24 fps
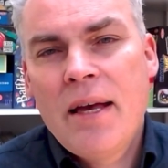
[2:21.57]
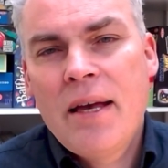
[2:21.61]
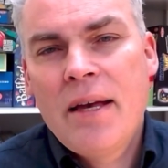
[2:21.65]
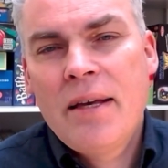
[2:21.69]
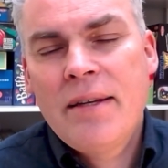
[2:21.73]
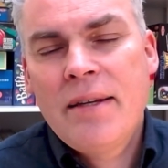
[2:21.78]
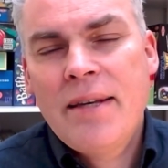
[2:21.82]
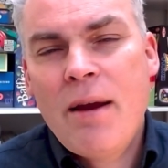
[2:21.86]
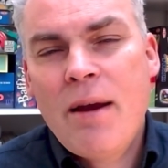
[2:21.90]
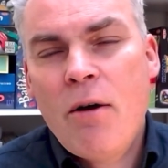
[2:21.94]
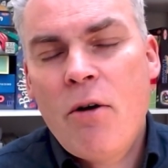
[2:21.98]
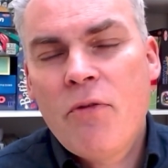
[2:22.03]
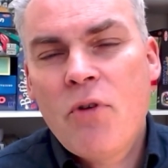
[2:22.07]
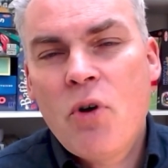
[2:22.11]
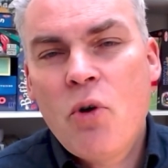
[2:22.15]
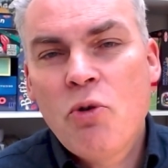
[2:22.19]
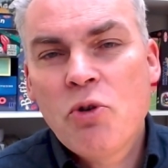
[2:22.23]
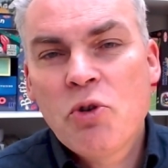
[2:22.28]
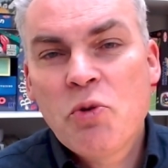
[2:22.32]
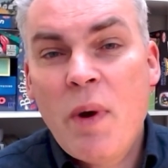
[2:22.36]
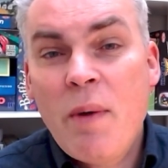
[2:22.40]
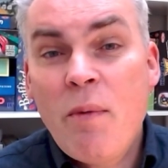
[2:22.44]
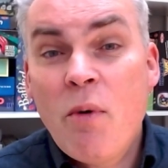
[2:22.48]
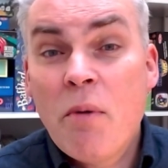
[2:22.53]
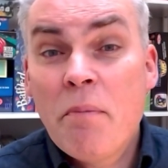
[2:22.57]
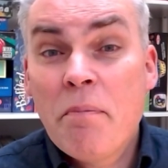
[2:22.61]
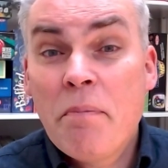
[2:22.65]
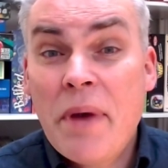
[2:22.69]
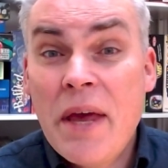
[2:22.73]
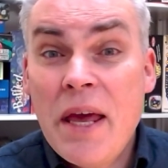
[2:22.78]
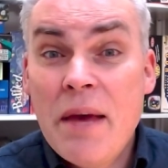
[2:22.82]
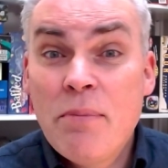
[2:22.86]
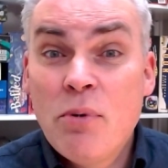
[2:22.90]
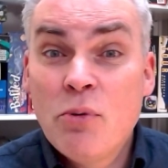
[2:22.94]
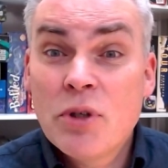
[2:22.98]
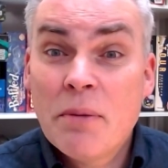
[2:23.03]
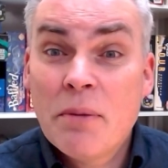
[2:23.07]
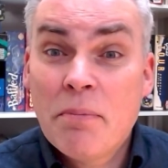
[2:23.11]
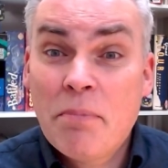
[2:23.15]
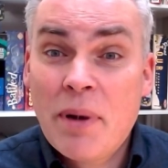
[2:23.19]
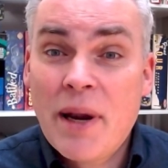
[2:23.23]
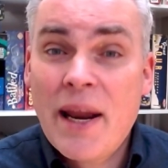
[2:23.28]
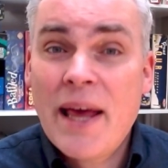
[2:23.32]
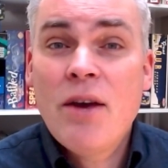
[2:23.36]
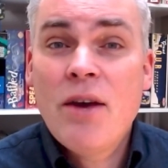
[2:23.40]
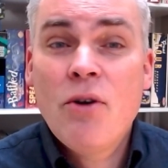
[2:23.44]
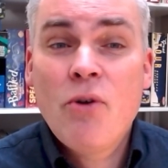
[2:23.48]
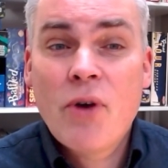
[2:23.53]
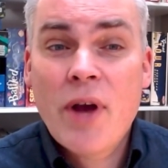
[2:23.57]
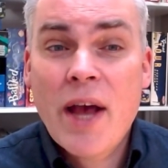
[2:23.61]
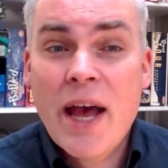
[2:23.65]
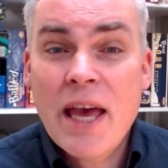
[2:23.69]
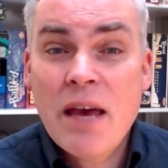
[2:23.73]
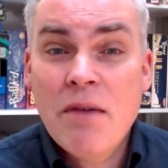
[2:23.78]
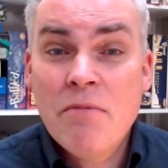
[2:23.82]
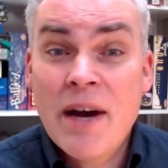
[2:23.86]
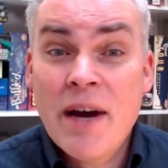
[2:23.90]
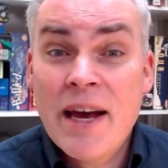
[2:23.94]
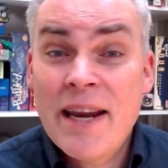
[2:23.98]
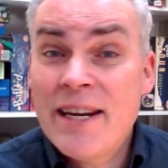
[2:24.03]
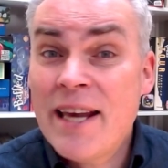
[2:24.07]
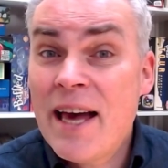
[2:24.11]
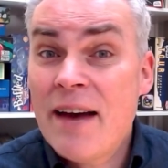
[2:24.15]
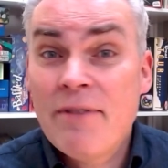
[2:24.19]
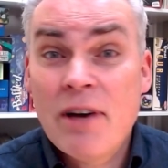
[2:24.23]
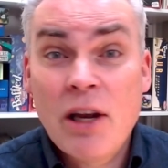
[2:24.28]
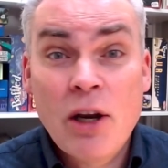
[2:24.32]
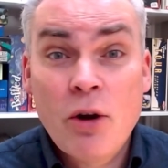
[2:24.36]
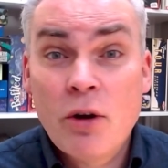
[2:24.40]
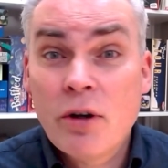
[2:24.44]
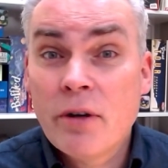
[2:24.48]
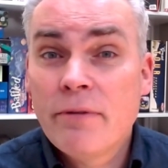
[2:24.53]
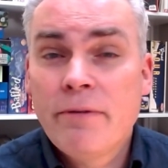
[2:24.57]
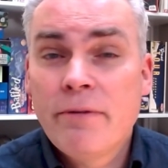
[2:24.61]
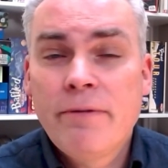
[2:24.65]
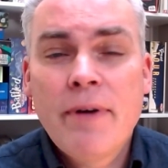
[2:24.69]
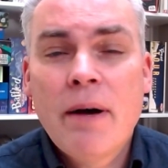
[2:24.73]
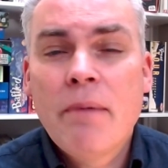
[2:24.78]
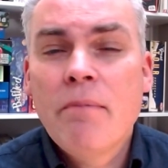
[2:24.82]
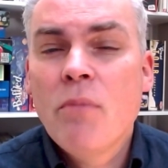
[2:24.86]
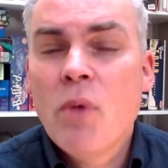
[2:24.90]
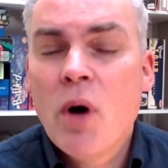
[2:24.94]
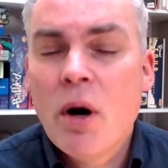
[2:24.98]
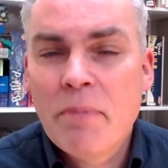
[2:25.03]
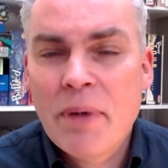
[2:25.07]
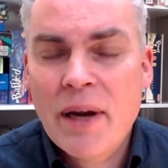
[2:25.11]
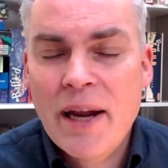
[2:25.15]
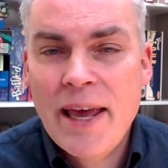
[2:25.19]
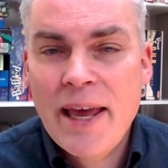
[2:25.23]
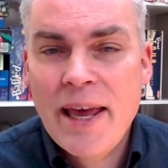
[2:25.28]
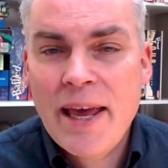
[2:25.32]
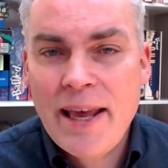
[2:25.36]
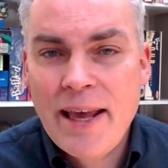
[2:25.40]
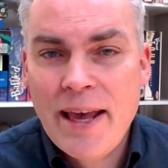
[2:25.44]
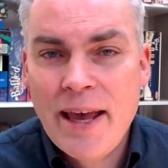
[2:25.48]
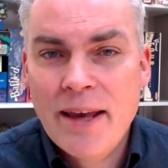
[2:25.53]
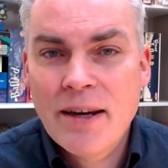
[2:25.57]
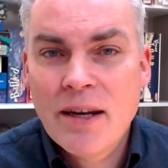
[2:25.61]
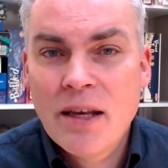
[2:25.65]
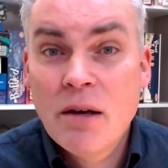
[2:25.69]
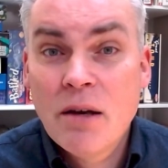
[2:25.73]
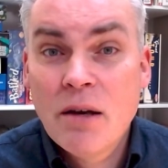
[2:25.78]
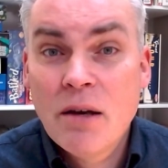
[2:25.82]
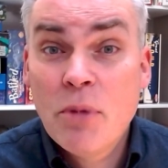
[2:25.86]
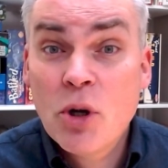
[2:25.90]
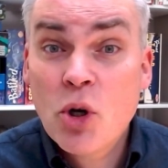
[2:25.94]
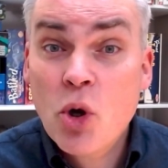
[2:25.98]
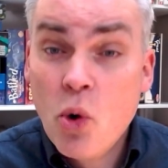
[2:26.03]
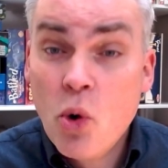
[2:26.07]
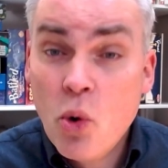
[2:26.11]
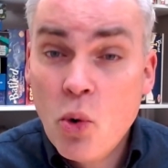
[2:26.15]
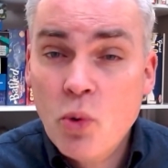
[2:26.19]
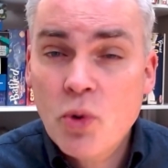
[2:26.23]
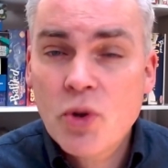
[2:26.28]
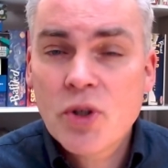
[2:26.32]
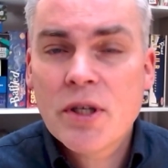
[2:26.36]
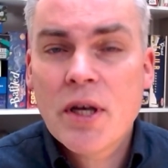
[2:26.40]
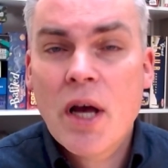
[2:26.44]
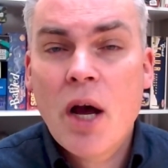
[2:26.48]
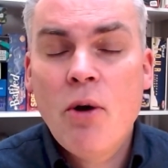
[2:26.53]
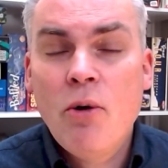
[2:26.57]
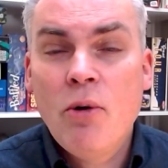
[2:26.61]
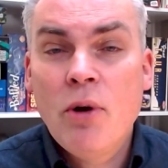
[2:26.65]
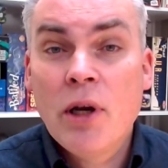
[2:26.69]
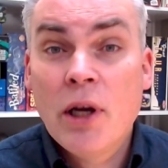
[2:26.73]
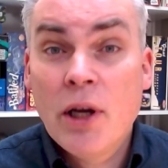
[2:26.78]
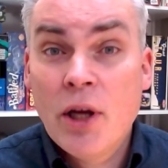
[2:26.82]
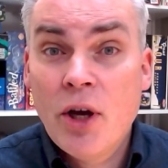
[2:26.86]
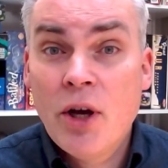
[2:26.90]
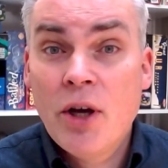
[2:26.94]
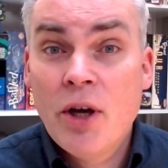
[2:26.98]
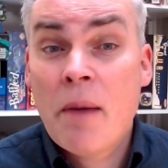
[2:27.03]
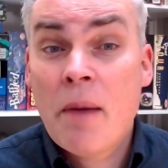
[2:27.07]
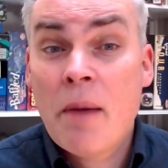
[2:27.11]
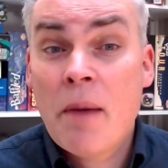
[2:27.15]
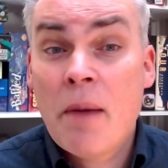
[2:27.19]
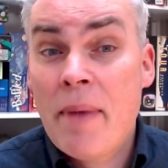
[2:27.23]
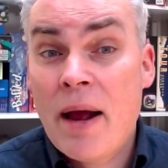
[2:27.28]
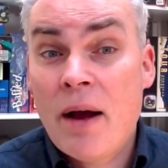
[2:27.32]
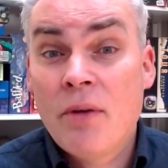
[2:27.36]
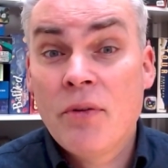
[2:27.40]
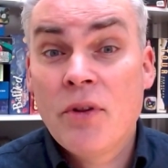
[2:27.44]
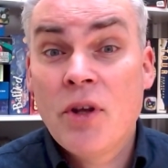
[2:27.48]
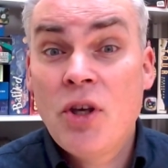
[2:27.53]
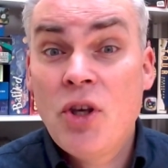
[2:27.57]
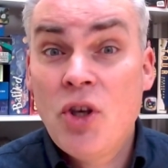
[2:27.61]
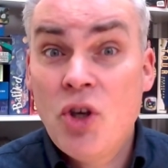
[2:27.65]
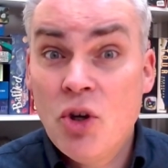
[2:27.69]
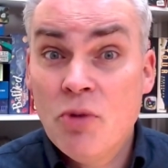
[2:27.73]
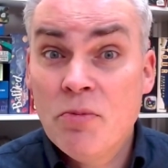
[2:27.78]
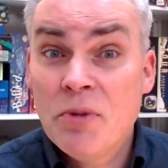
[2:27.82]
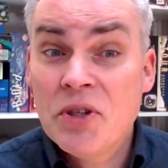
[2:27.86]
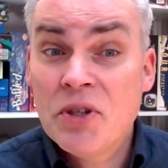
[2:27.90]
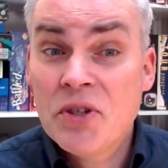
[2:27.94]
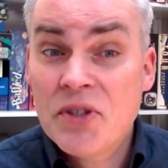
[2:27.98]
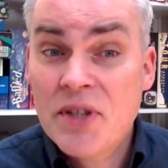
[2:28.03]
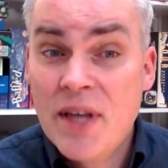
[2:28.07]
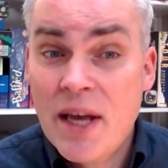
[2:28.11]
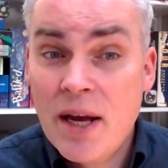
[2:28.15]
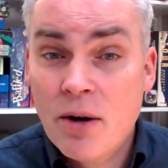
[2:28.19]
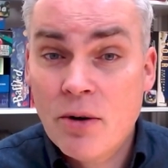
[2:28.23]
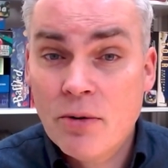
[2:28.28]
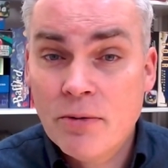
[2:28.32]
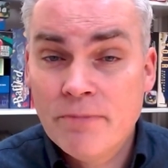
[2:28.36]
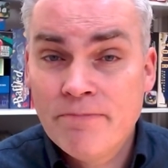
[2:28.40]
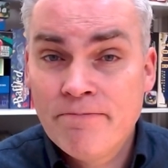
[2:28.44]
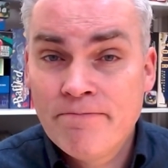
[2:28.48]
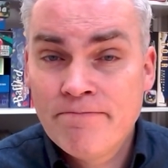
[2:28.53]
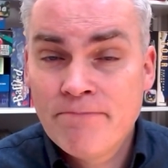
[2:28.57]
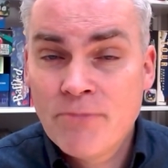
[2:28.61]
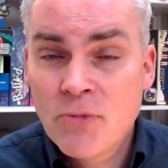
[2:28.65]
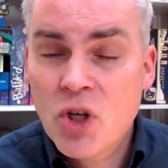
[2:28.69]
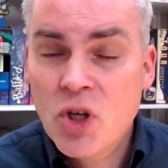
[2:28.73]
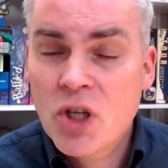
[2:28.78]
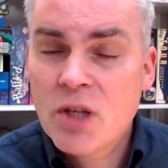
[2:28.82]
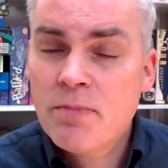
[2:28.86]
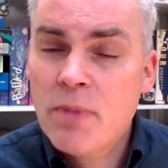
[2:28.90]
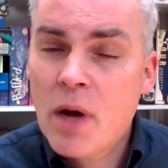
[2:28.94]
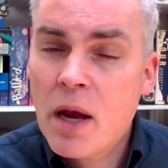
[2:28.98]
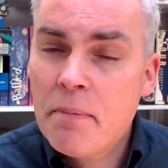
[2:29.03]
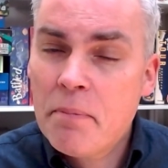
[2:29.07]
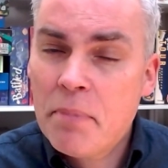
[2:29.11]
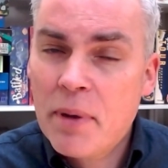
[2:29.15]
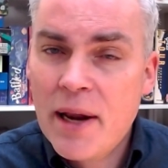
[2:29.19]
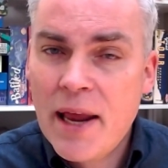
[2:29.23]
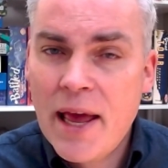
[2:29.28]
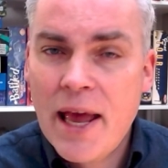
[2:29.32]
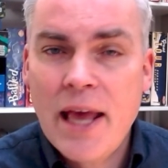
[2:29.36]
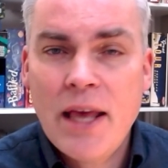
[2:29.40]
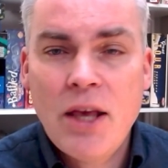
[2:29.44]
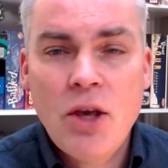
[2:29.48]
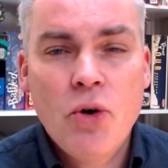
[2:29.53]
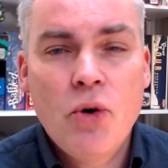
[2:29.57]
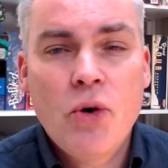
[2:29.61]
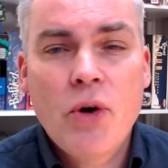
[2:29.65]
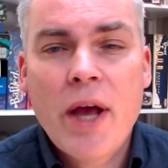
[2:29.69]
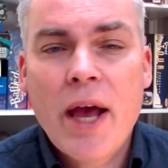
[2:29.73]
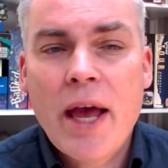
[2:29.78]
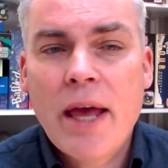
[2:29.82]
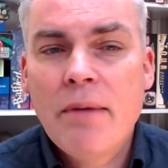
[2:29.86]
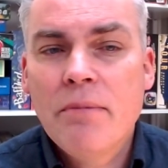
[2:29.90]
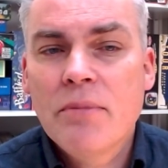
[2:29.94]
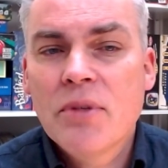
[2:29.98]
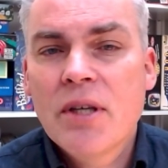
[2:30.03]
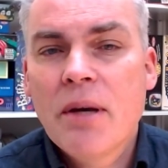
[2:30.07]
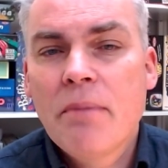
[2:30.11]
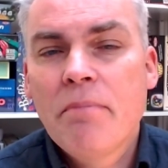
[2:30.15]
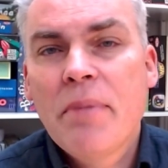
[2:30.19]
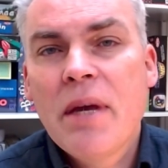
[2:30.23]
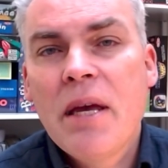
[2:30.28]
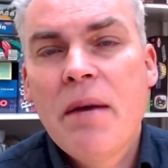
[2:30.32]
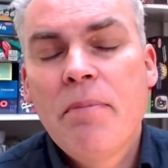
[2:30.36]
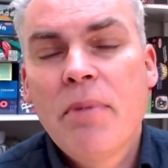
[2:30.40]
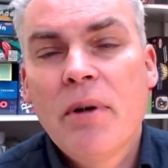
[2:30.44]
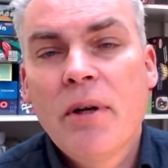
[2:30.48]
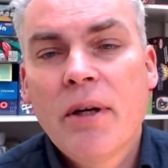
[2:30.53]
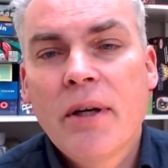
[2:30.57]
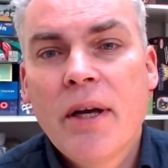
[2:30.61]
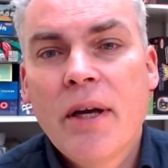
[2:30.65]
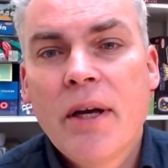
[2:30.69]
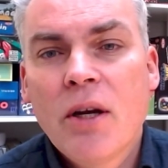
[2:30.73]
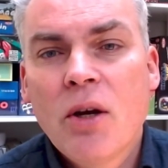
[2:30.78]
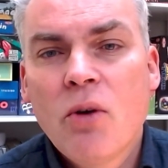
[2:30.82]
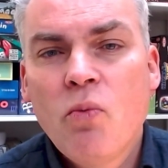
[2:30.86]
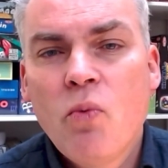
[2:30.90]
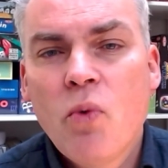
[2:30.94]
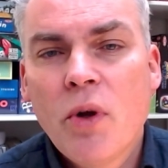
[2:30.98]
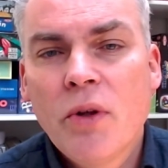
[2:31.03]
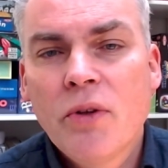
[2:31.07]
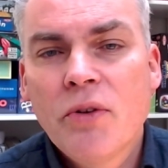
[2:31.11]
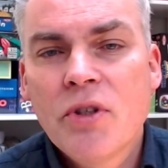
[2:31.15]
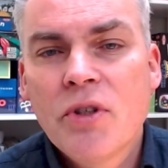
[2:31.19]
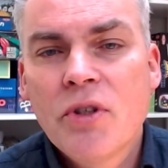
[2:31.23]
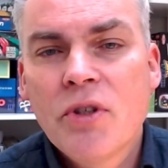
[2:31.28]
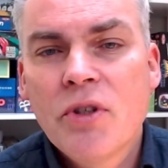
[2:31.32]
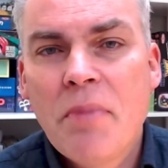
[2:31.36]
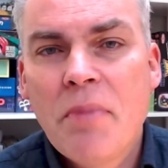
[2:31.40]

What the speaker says: Now, of course, we want people to play your game and have a lot of fun while playing it, but also learn about the human cell. Just by playing your game, some people are going to want to